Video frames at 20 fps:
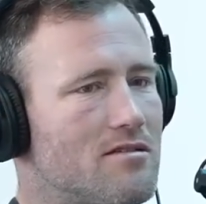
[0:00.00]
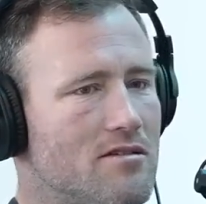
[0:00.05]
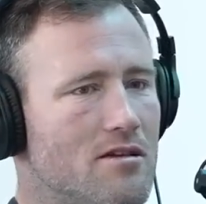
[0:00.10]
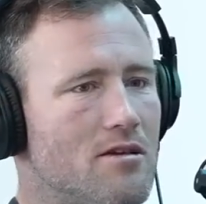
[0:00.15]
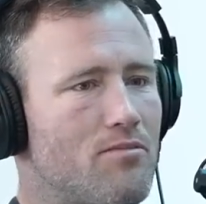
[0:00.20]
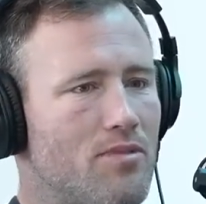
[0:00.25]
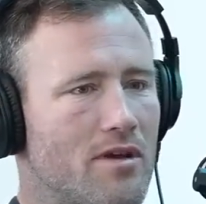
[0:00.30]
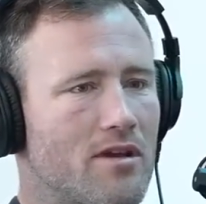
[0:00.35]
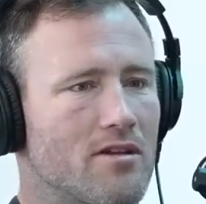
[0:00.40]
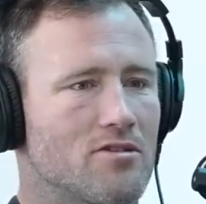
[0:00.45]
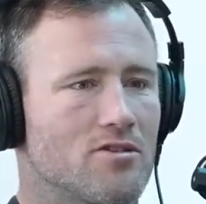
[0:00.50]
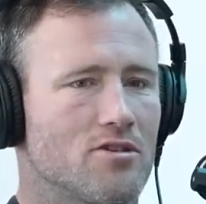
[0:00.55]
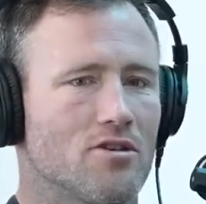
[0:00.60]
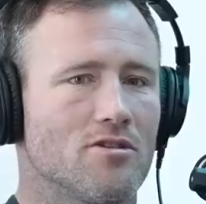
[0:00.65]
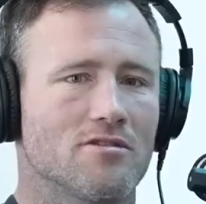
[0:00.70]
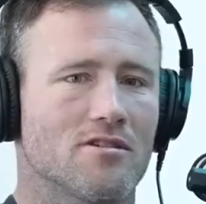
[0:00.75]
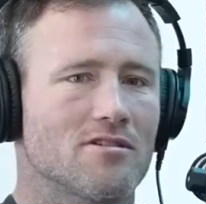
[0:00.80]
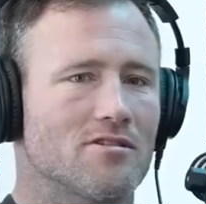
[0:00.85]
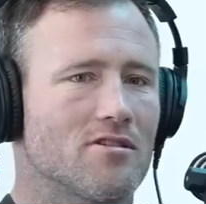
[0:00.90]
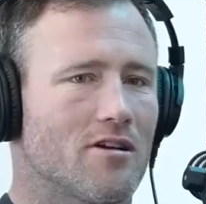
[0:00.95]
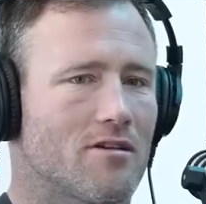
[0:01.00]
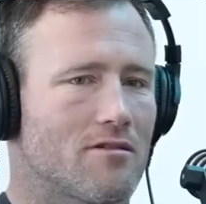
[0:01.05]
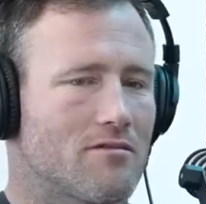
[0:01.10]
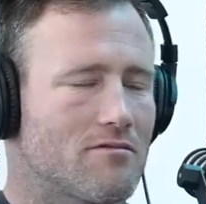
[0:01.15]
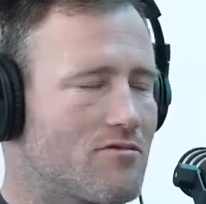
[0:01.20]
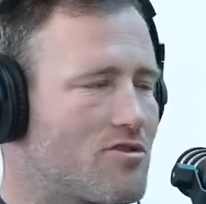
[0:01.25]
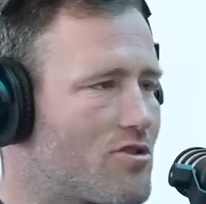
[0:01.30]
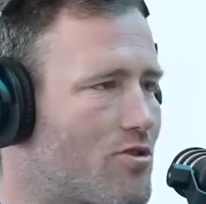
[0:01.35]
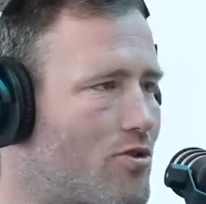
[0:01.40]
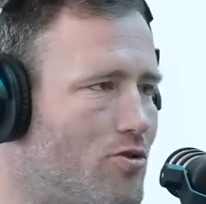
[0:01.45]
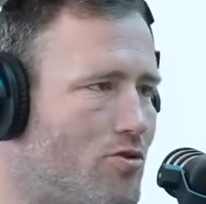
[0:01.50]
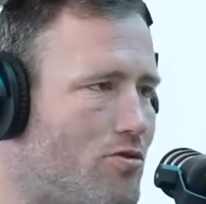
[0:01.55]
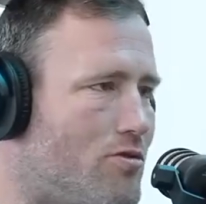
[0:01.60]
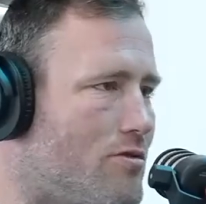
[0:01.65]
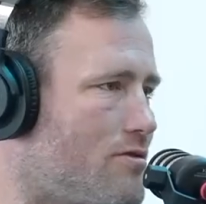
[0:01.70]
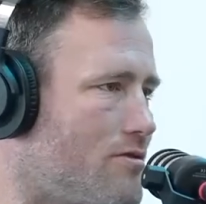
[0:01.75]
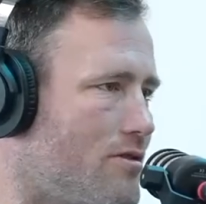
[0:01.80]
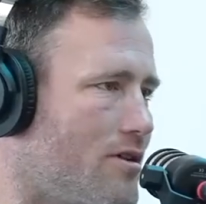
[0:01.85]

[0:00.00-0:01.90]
You pick and choose, just like school.